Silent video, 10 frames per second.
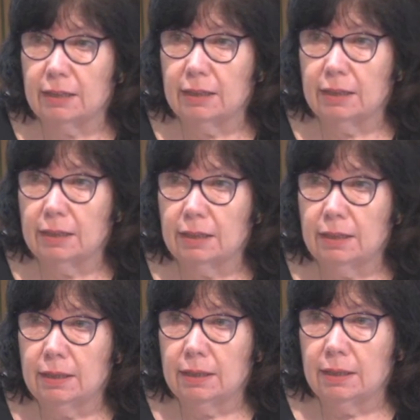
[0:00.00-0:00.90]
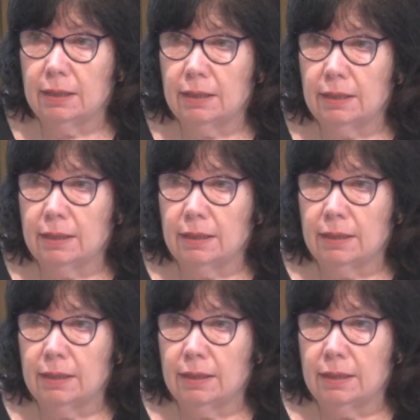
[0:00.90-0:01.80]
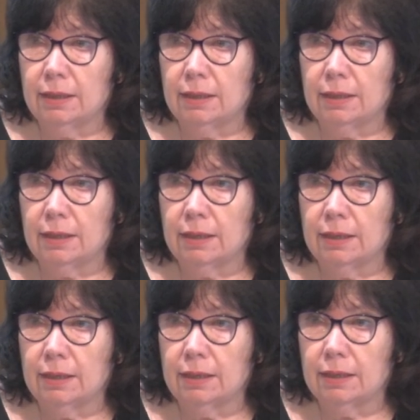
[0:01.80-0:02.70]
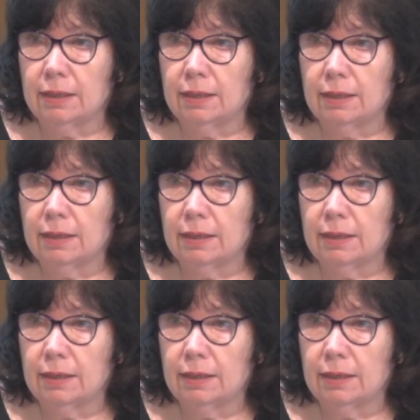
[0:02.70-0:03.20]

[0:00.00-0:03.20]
Nothing is said.